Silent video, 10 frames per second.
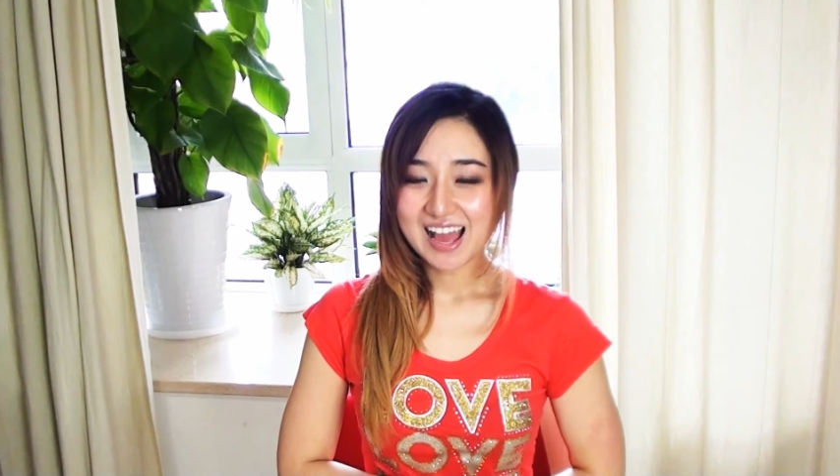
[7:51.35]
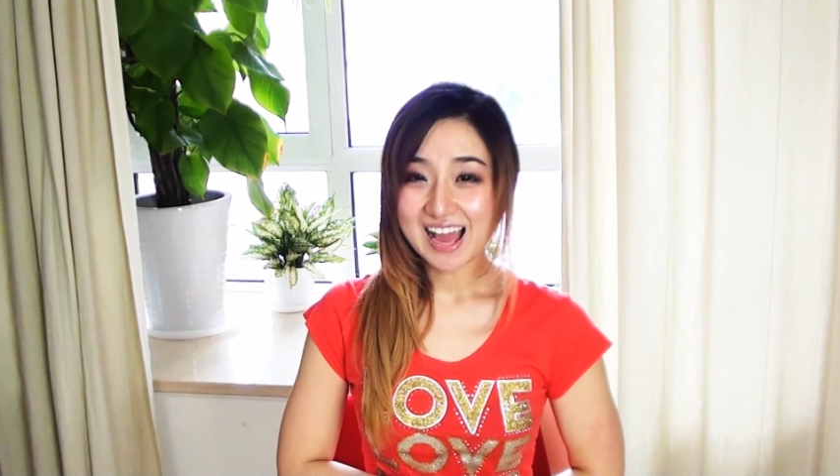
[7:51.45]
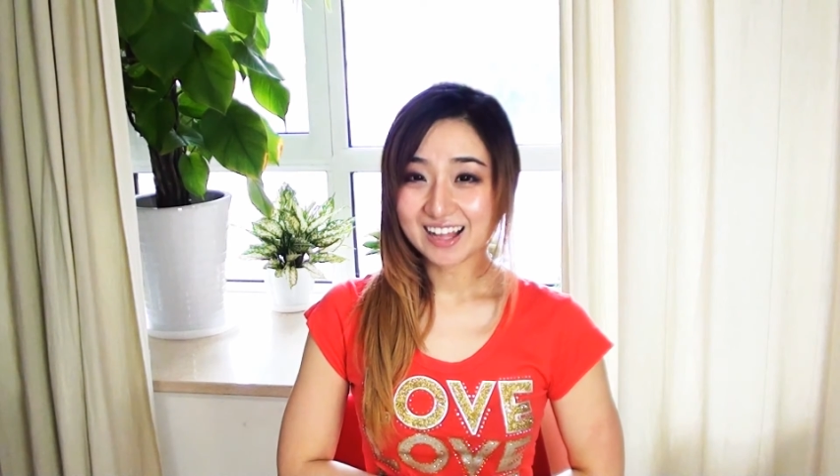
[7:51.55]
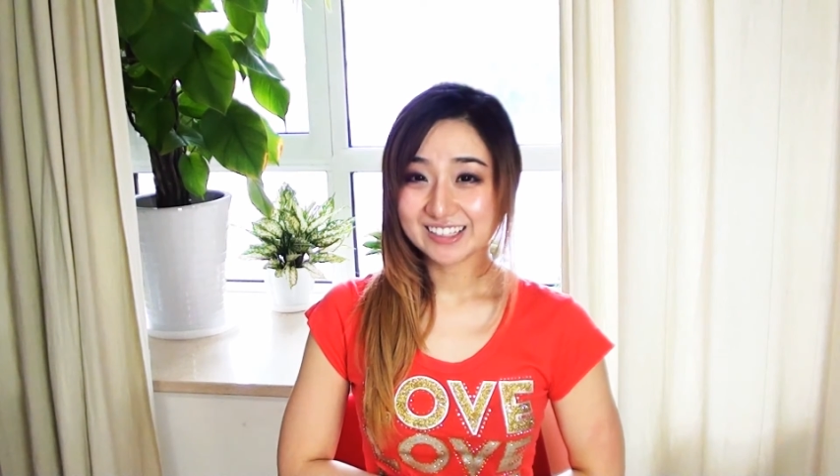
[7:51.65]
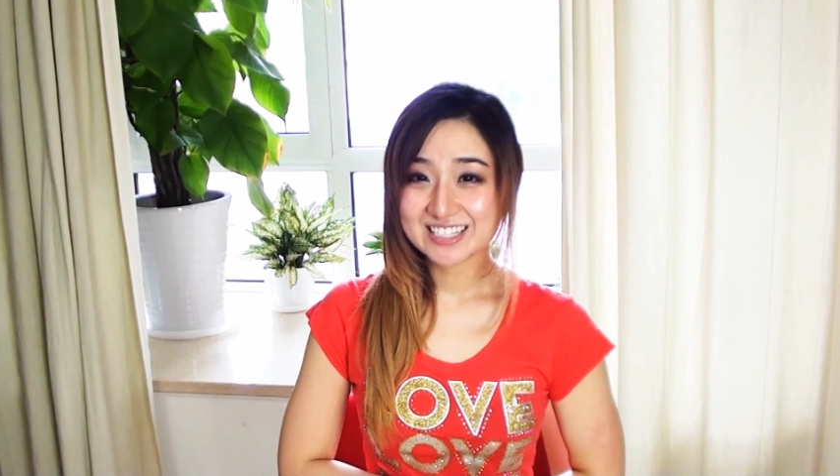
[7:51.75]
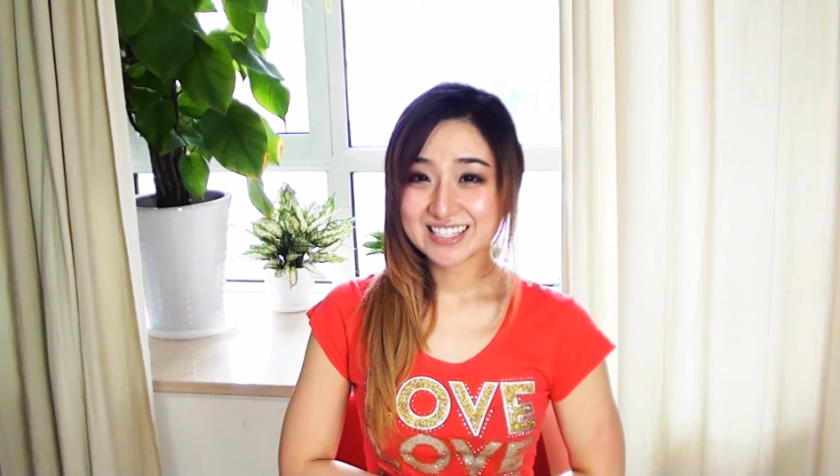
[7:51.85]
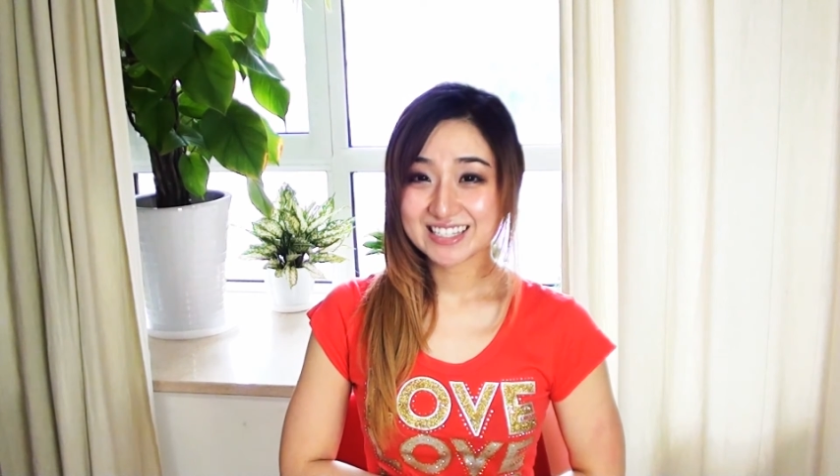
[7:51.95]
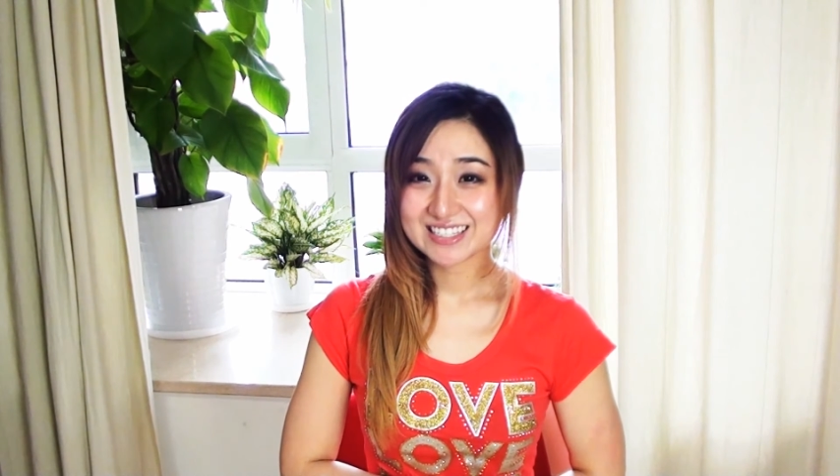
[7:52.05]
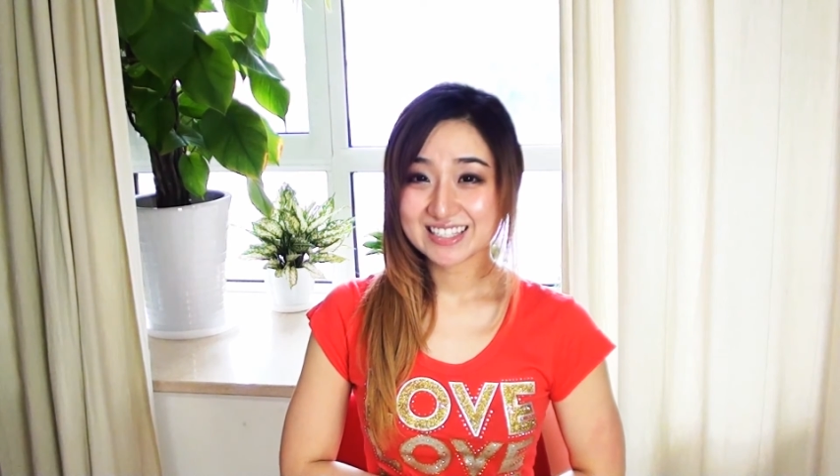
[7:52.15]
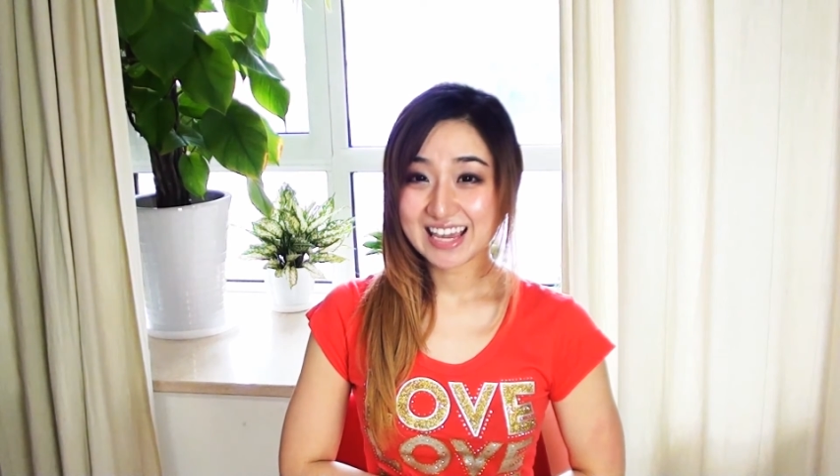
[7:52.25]

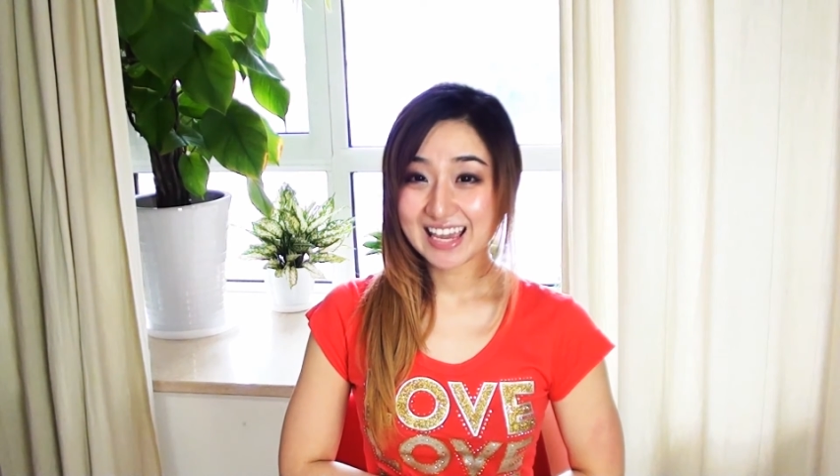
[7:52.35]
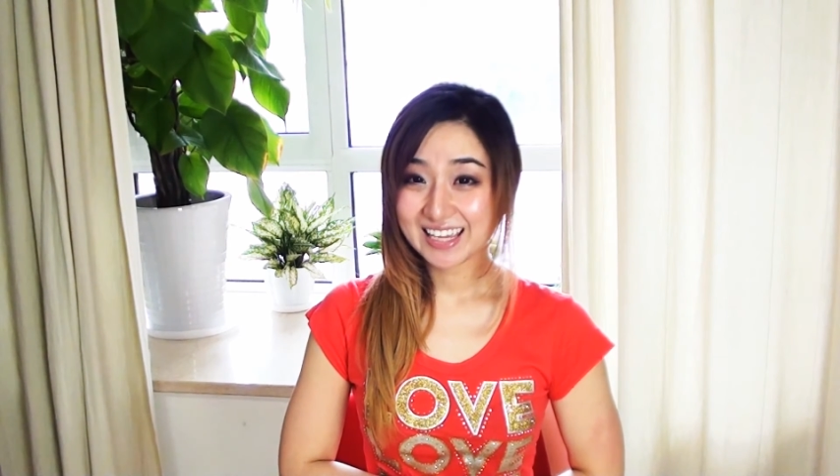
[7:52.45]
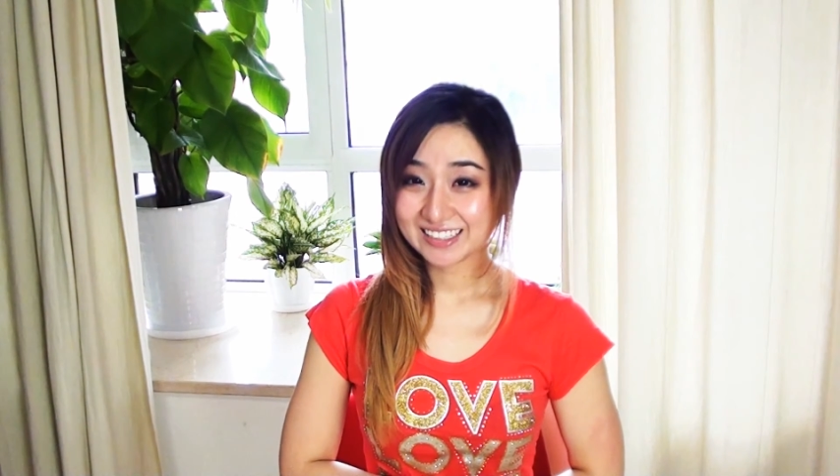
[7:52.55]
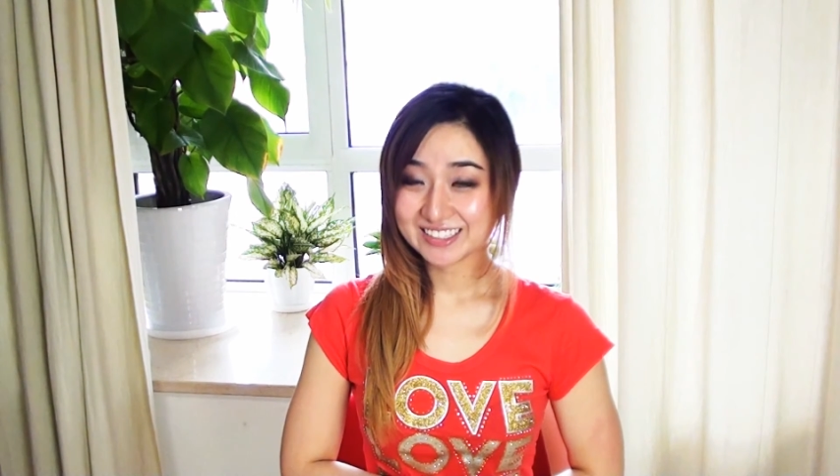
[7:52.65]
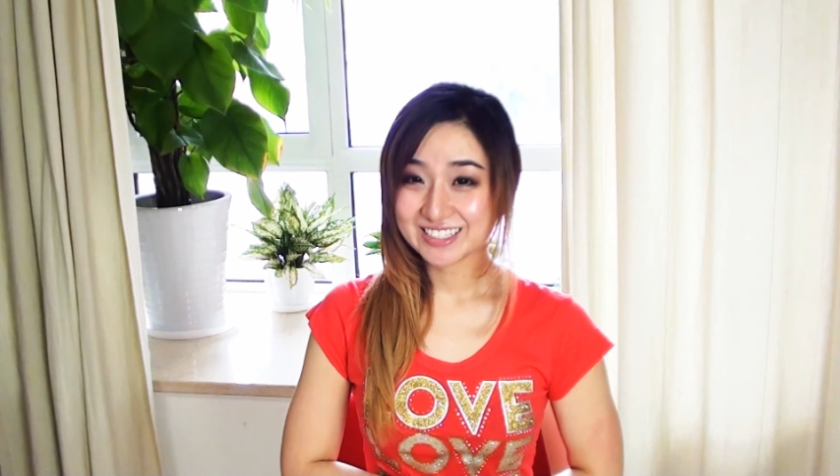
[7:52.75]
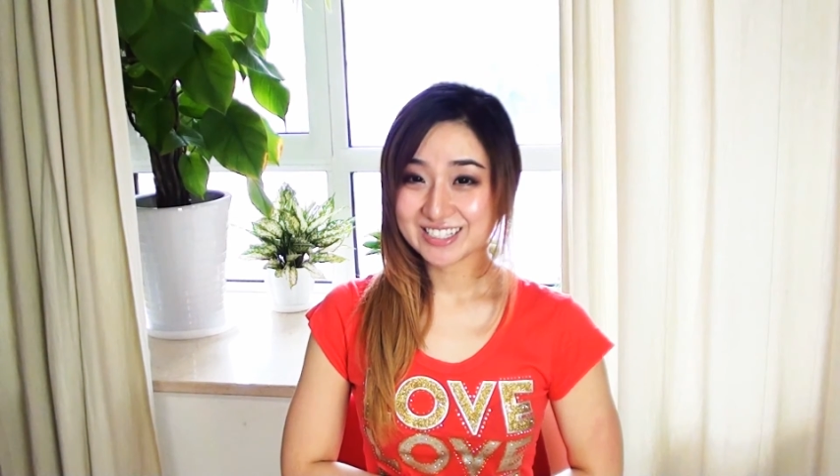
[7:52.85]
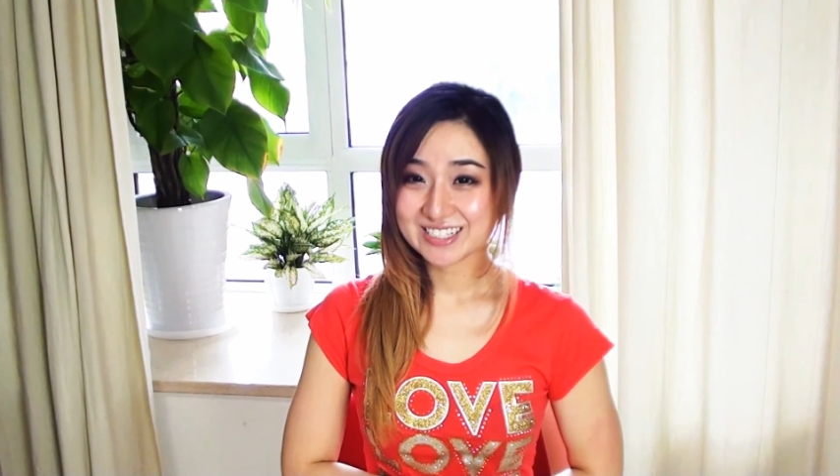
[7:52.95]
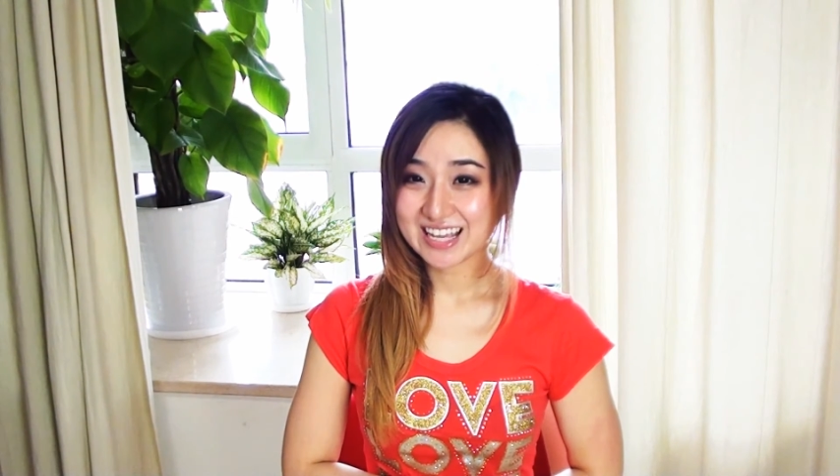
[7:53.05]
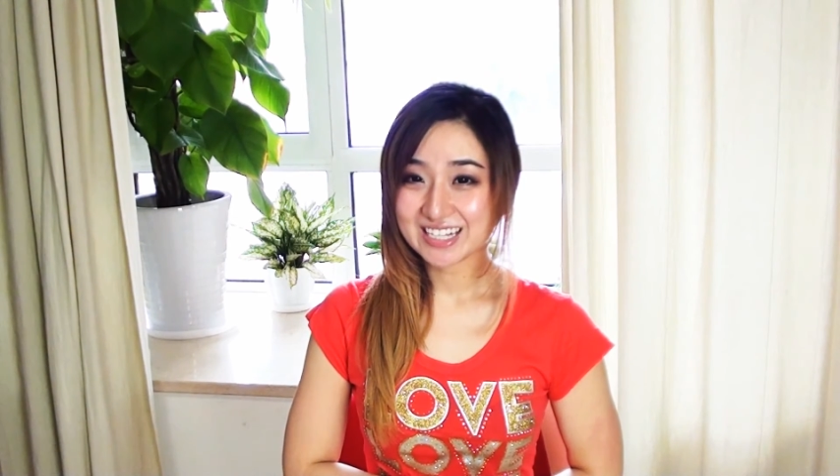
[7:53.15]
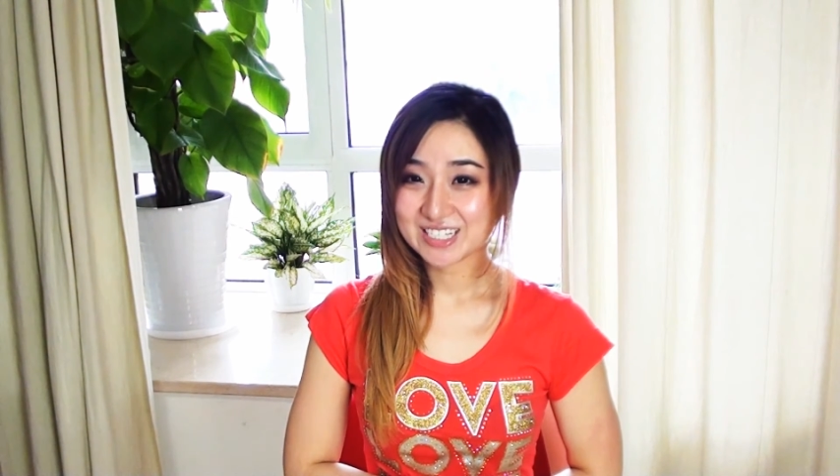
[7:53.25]
Alice's egg
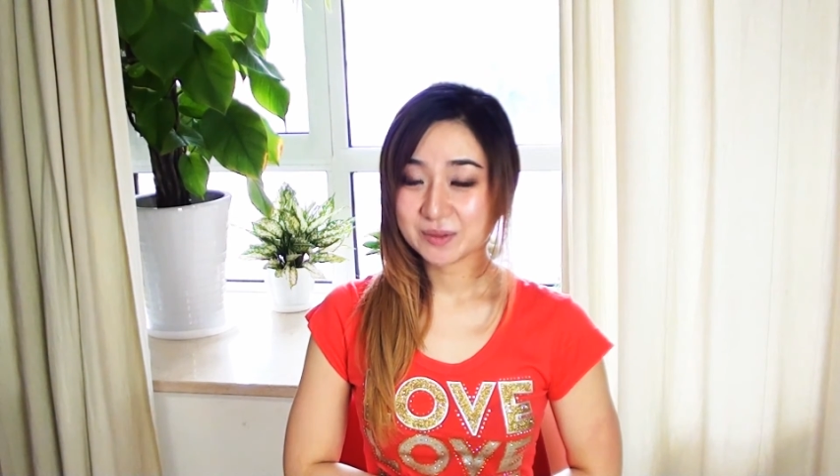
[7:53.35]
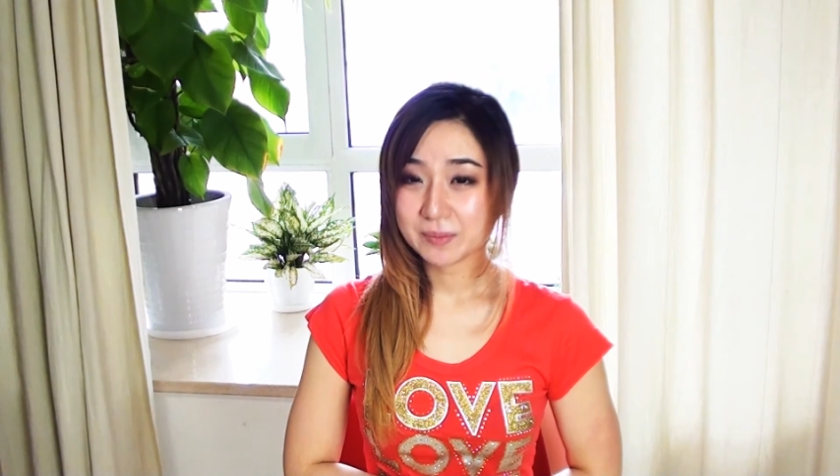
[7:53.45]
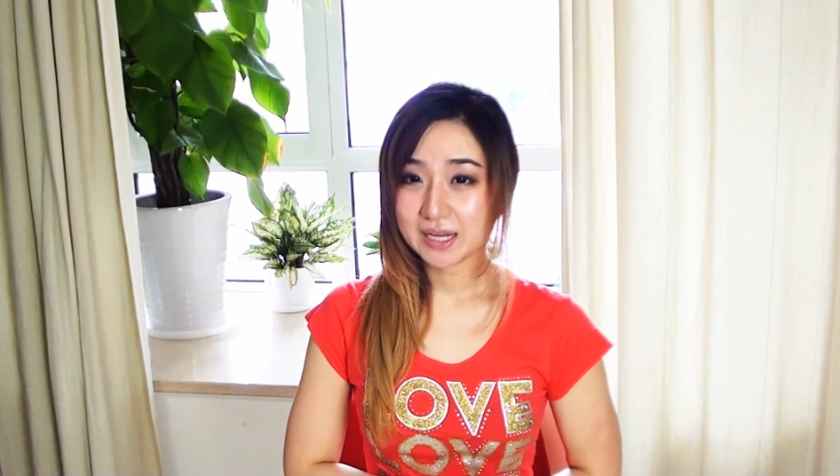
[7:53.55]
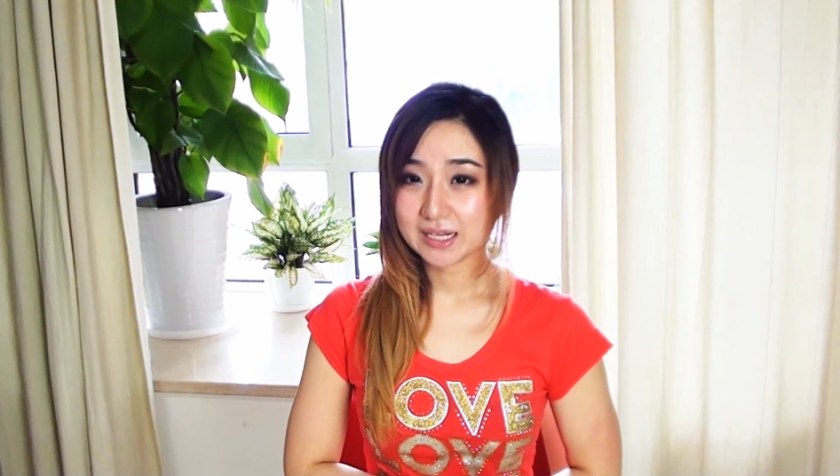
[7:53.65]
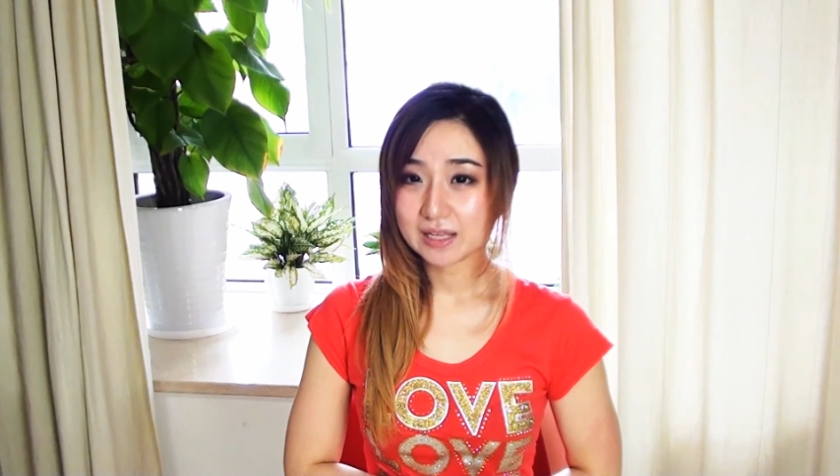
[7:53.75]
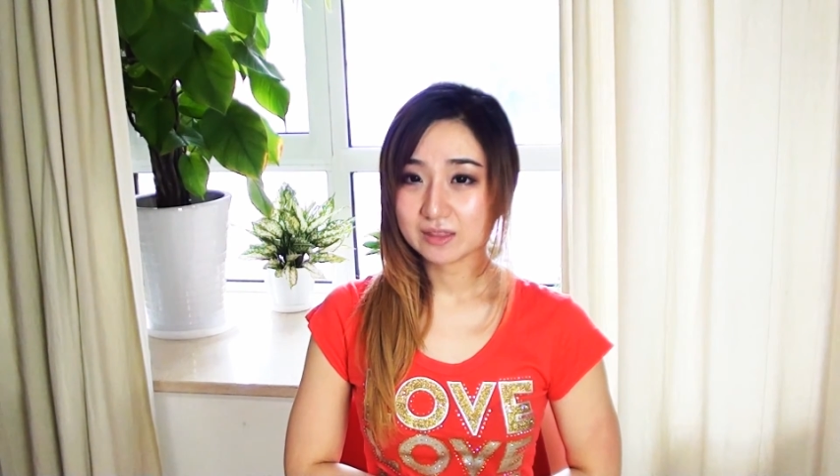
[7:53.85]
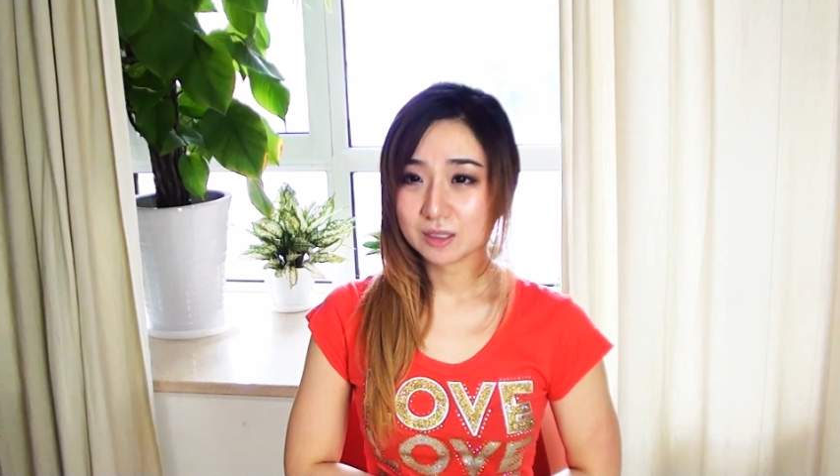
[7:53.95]
dish that she made at